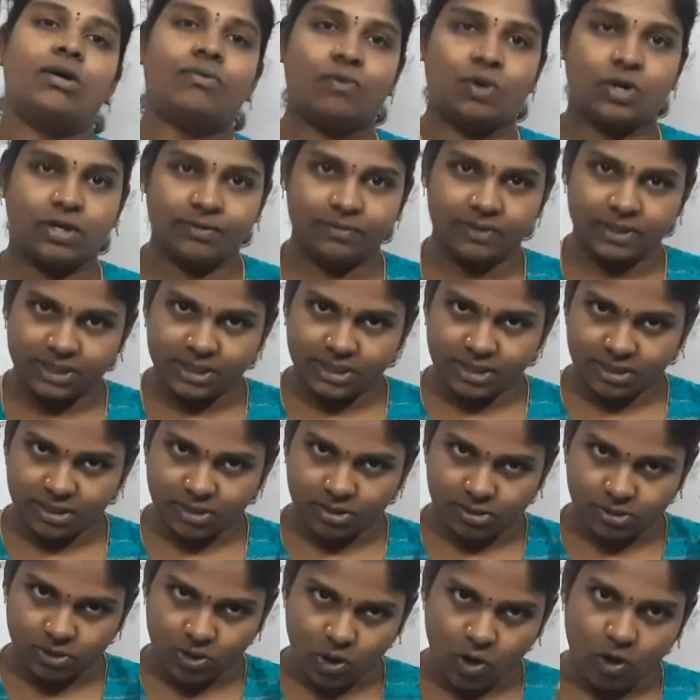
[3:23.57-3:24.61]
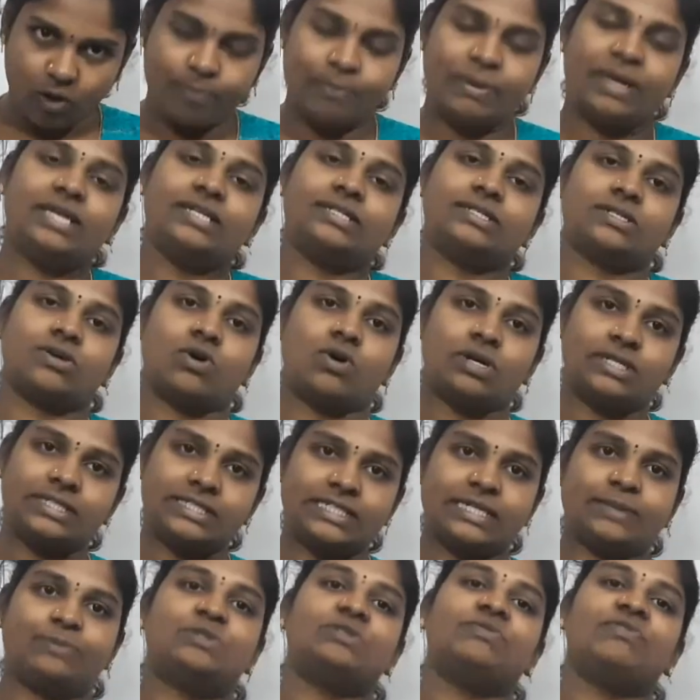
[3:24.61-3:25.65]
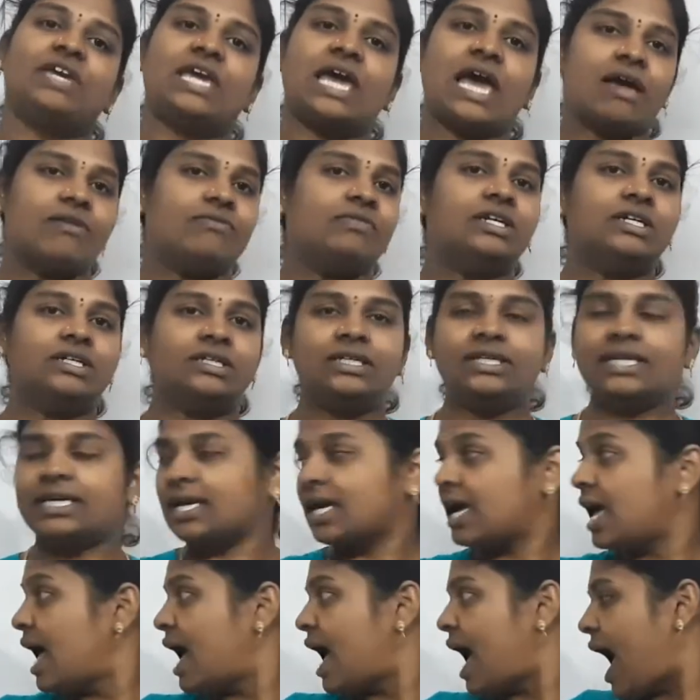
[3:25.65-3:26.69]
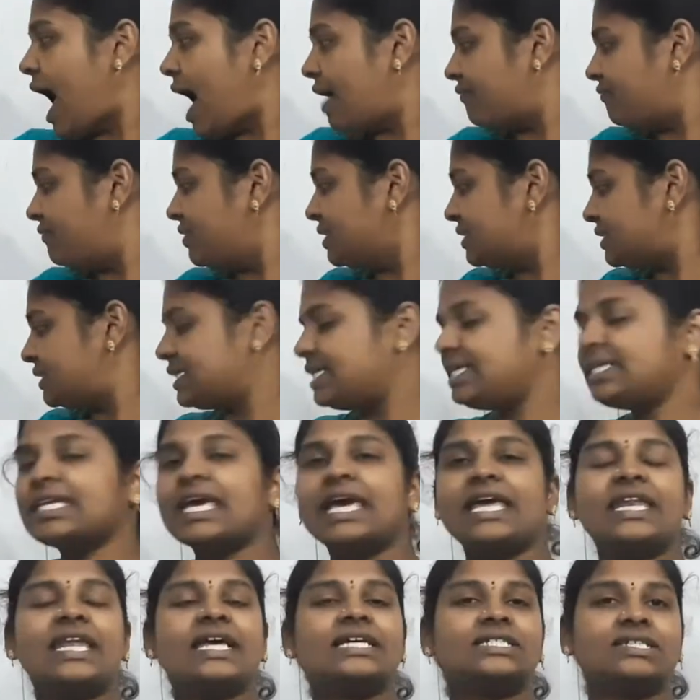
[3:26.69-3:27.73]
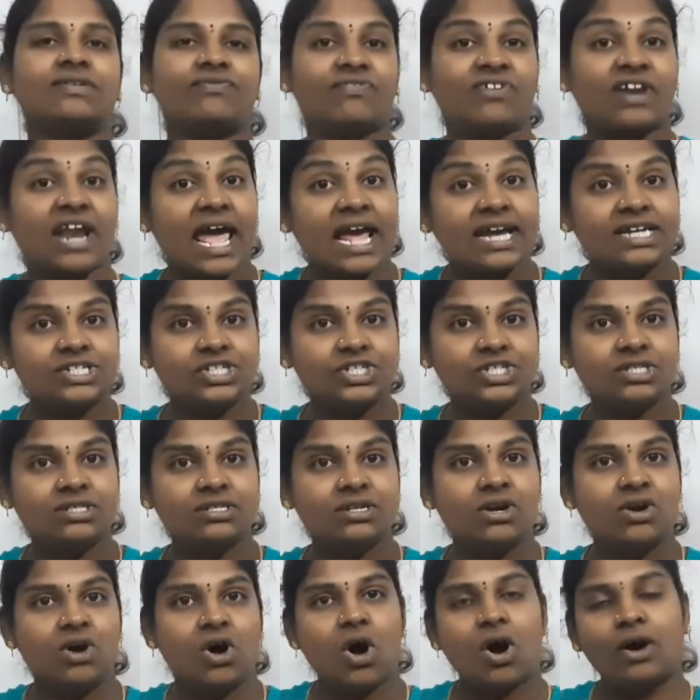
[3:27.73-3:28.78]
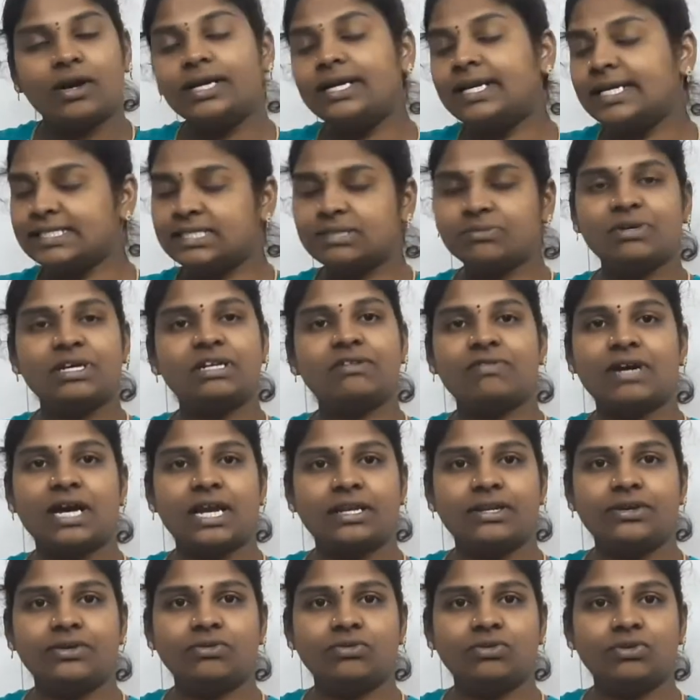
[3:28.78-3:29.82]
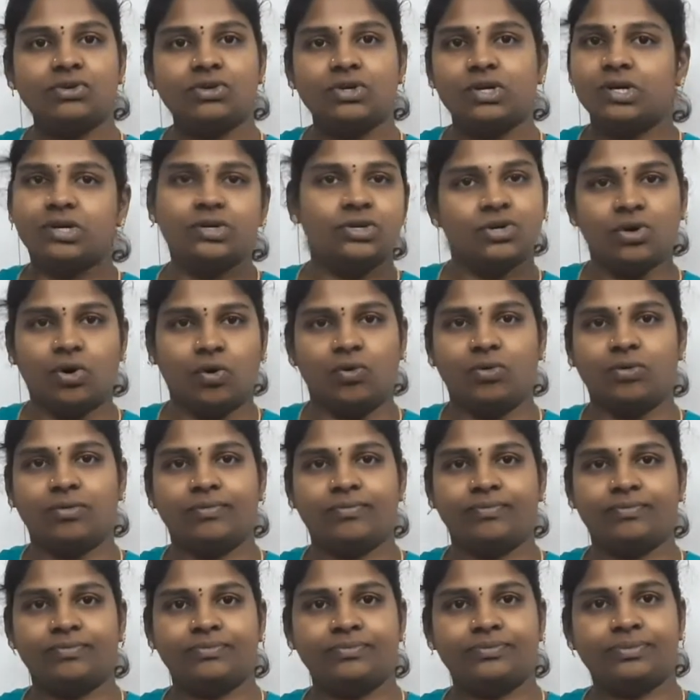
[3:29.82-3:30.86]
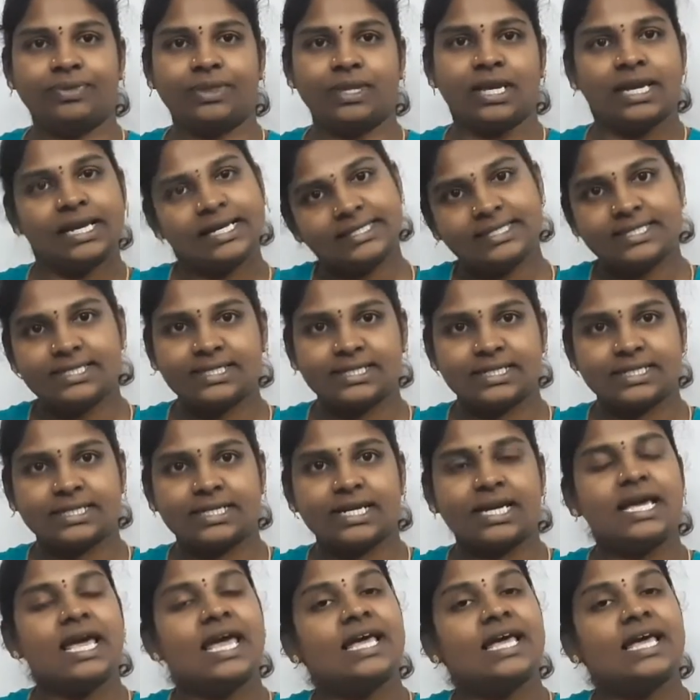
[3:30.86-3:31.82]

whatever the topics, concepts we have learned, have we seen n as a fraction or a decimal value? No, isn't it?